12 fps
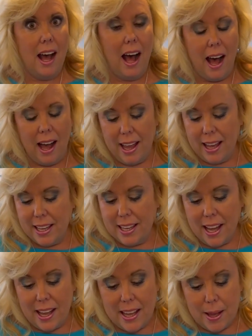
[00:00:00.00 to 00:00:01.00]
I
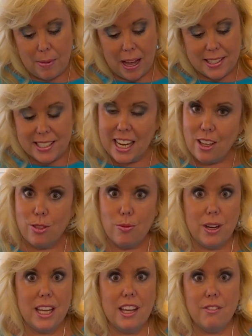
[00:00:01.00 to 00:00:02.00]
am on day
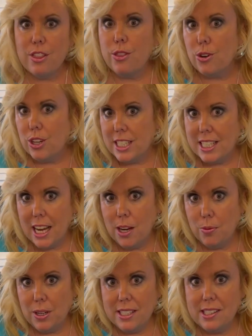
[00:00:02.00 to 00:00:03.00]
3 of a 30-day
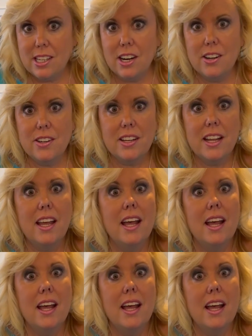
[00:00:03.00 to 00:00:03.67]
restart,